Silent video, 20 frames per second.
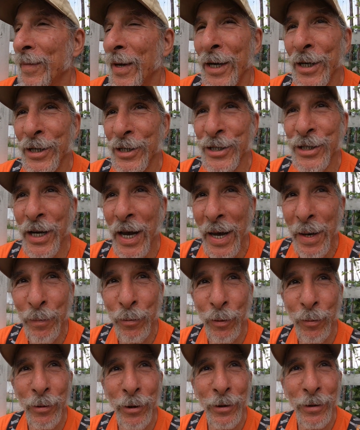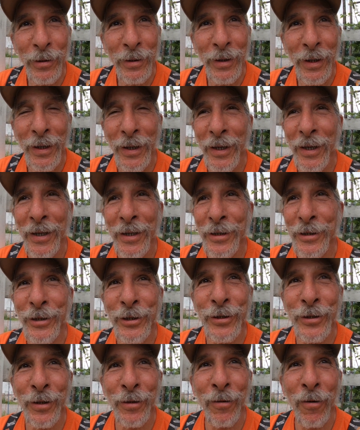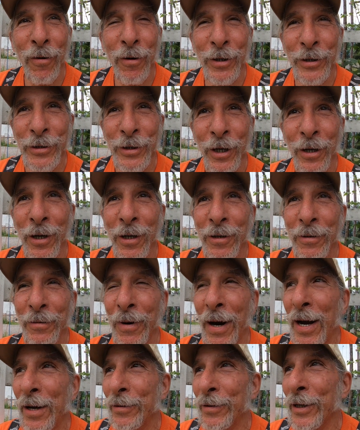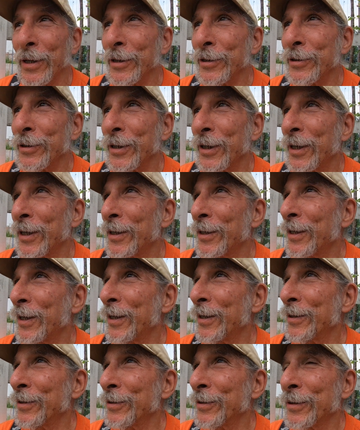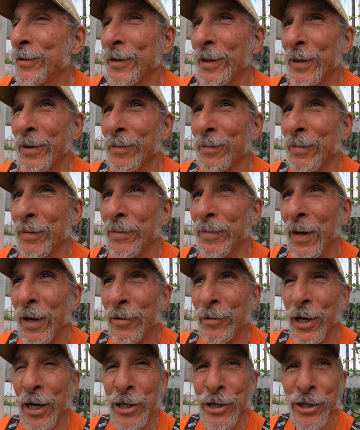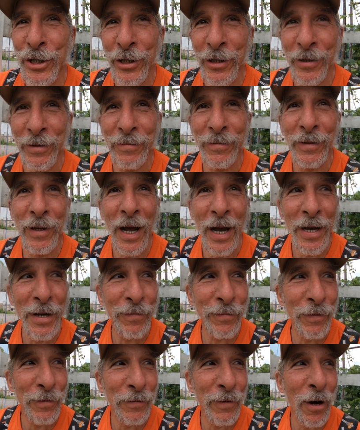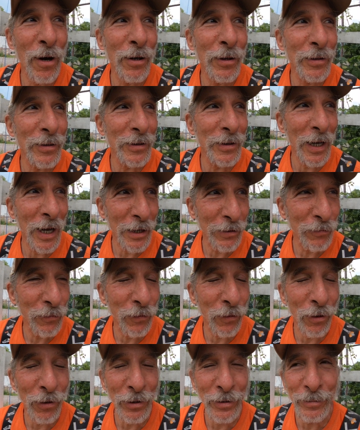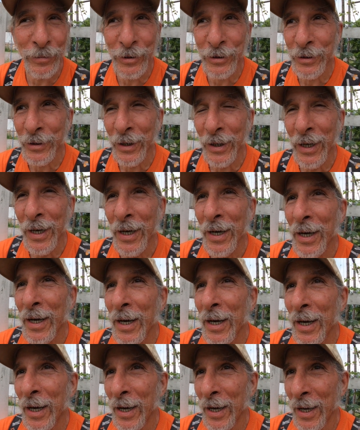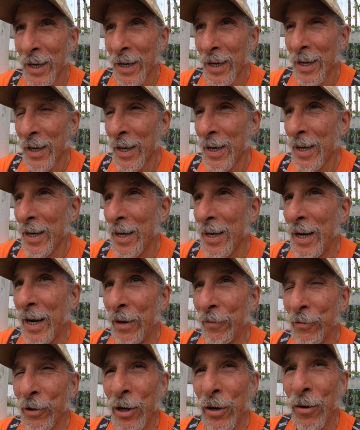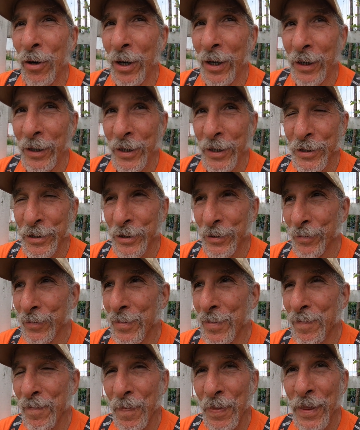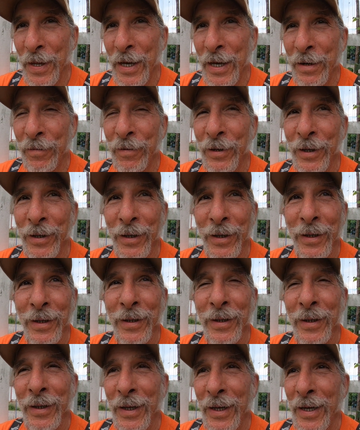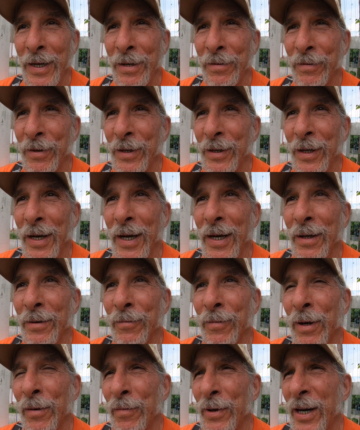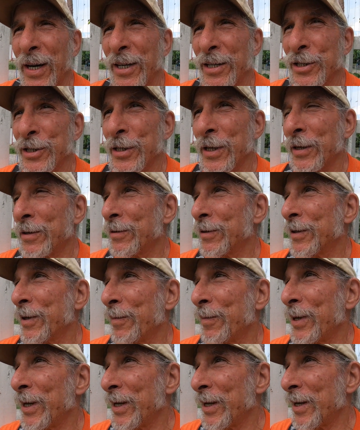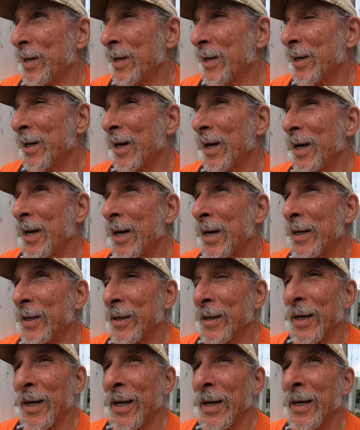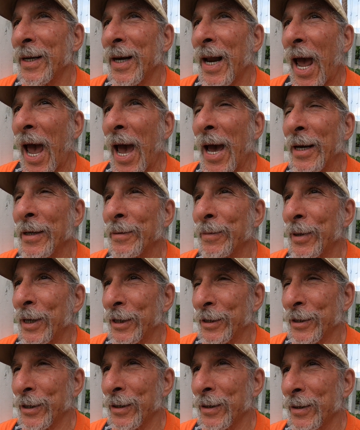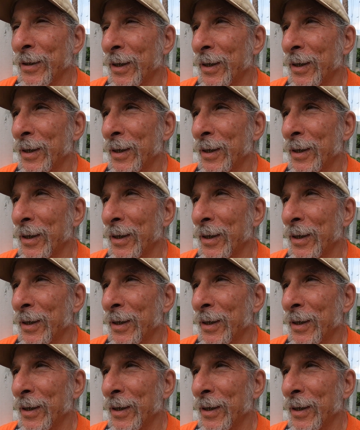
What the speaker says: inescapable. It's, of course, all around us. It is the foundation of life, of all life forms. Every organism, even even what we consider to be inanimate